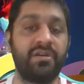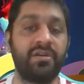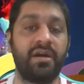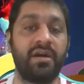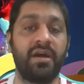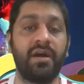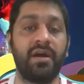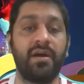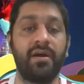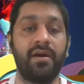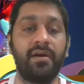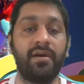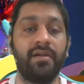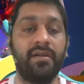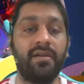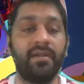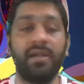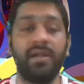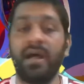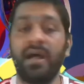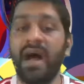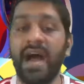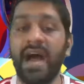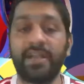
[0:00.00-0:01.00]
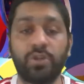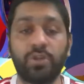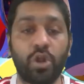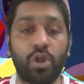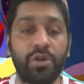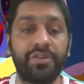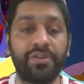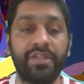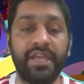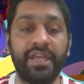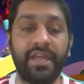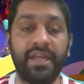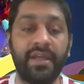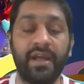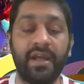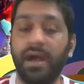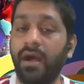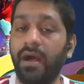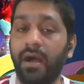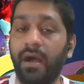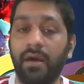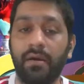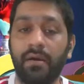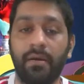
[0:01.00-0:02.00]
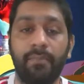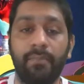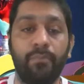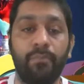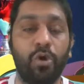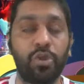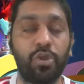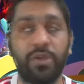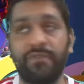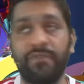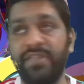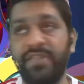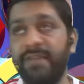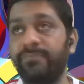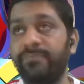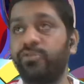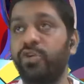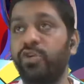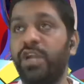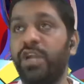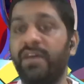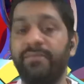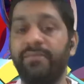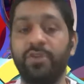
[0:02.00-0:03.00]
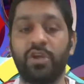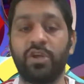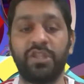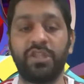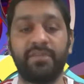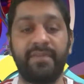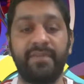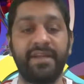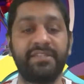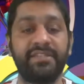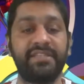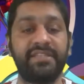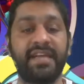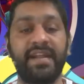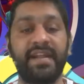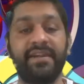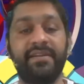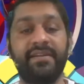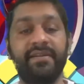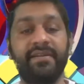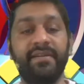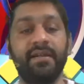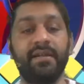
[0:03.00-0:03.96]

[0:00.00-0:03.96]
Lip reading: I thought both of them should have been on the bench, and